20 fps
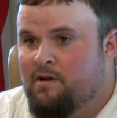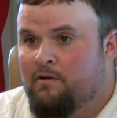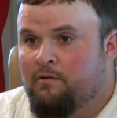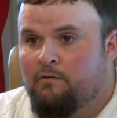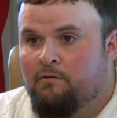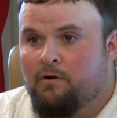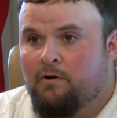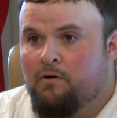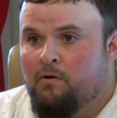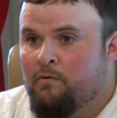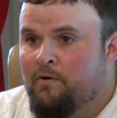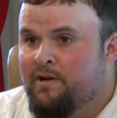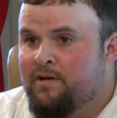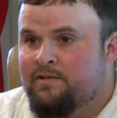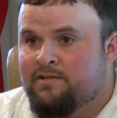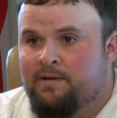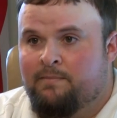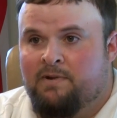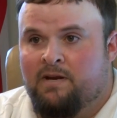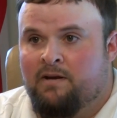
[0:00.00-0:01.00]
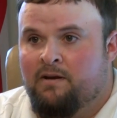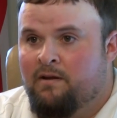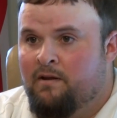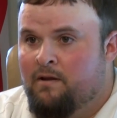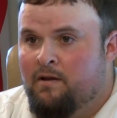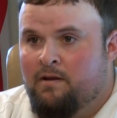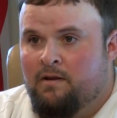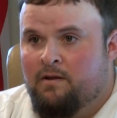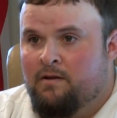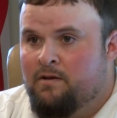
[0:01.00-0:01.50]
under recordings. I mean,
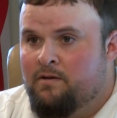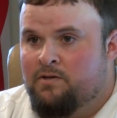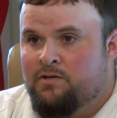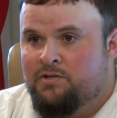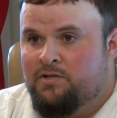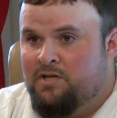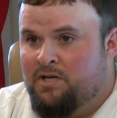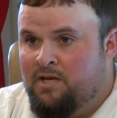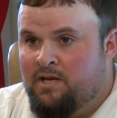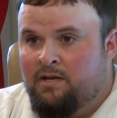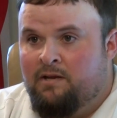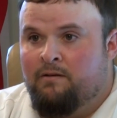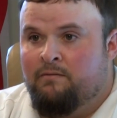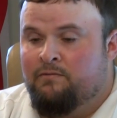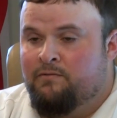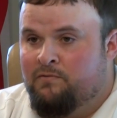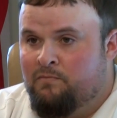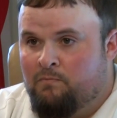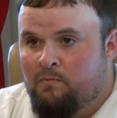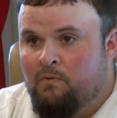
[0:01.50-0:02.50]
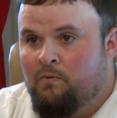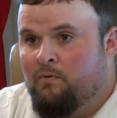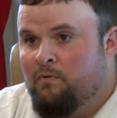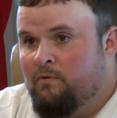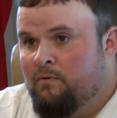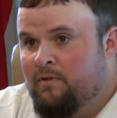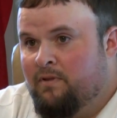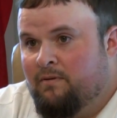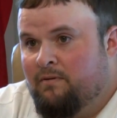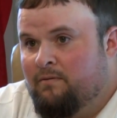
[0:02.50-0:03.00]
she
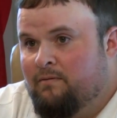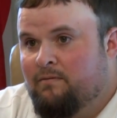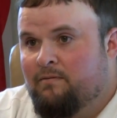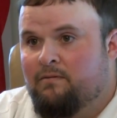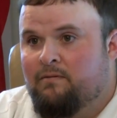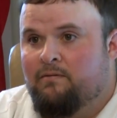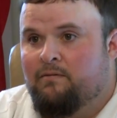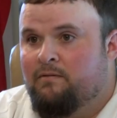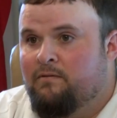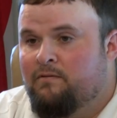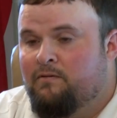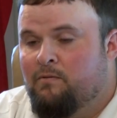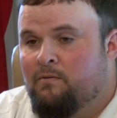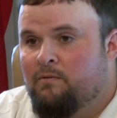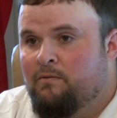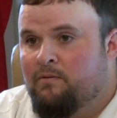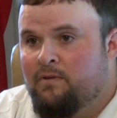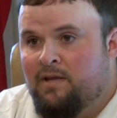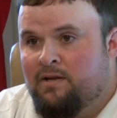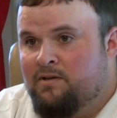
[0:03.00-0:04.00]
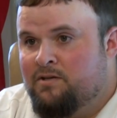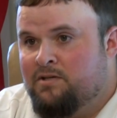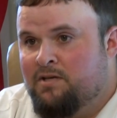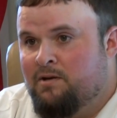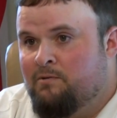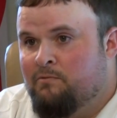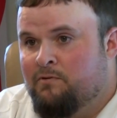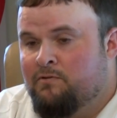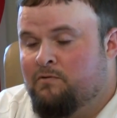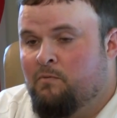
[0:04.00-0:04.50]
swore to that
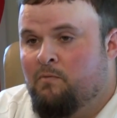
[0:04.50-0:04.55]
she was